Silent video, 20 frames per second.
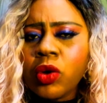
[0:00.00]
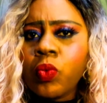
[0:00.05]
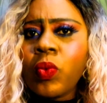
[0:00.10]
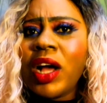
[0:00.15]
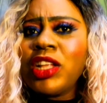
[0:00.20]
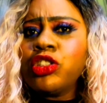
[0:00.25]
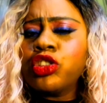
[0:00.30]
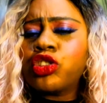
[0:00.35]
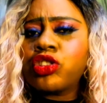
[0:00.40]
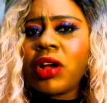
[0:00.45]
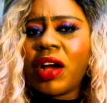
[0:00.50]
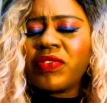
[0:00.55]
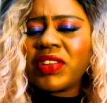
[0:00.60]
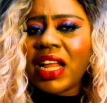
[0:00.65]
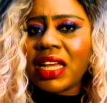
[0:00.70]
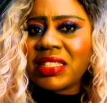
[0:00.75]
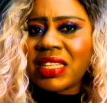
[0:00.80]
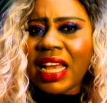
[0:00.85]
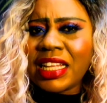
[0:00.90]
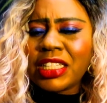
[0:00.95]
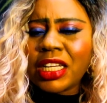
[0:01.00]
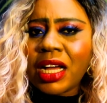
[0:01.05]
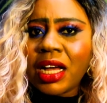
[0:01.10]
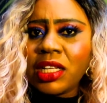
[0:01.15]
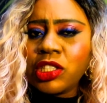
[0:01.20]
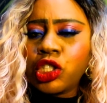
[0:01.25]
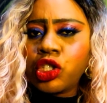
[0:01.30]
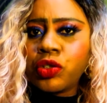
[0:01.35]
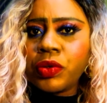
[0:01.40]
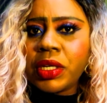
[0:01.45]
When you traveled outside the
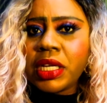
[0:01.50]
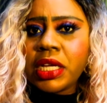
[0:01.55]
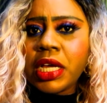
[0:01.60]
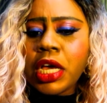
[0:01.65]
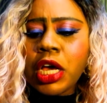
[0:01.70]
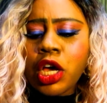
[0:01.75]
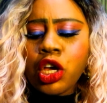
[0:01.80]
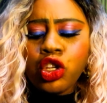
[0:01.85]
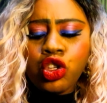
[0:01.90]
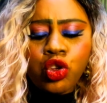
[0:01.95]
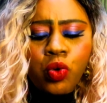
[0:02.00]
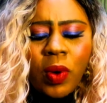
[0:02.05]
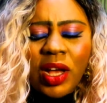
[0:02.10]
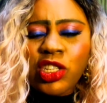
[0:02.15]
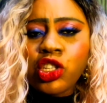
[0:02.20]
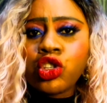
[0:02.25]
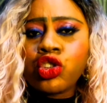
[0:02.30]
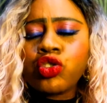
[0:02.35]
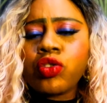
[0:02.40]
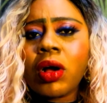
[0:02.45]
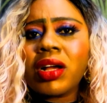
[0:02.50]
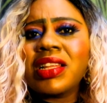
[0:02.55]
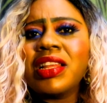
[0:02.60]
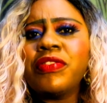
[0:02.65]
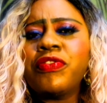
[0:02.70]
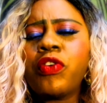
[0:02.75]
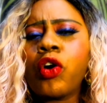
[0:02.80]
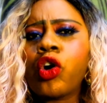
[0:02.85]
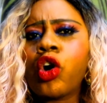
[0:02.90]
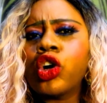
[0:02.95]
country, you were
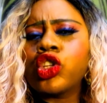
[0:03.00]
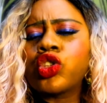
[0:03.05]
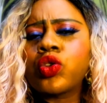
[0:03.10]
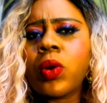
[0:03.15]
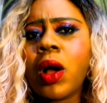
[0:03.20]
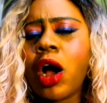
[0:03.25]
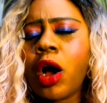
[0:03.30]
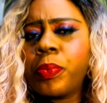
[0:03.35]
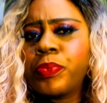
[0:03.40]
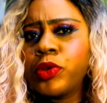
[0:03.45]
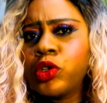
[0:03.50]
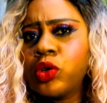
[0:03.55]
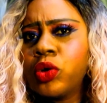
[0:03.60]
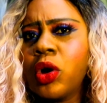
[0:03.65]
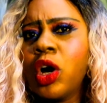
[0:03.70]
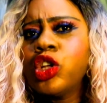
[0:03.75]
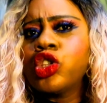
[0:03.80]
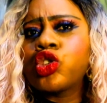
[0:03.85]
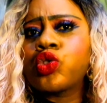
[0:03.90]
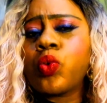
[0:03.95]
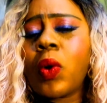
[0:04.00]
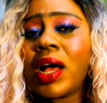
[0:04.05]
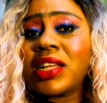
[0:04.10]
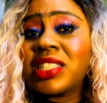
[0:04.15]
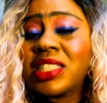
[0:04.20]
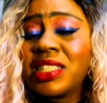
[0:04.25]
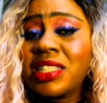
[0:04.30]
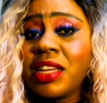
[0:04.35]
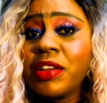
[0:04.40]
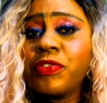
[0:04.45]
struggling for God to help you to
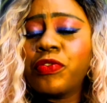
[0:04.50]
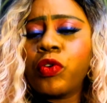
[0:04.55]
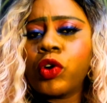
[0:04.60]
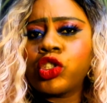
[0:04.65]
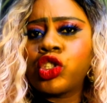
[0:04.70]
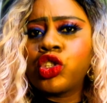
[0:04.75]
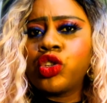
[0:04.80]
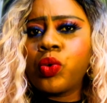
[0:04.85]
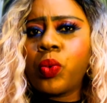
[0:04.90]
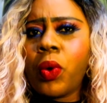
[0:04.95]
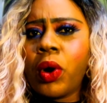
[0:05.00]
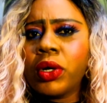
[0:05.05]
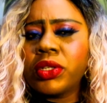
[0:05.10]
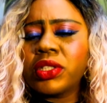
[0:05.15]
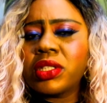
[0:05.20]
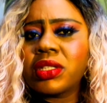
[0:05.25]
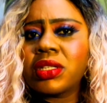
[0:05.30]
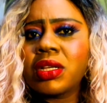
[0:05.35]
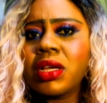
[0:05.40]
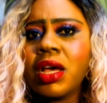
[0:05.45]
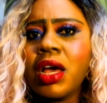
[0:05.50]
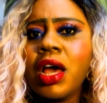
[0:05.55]
achieve what you want.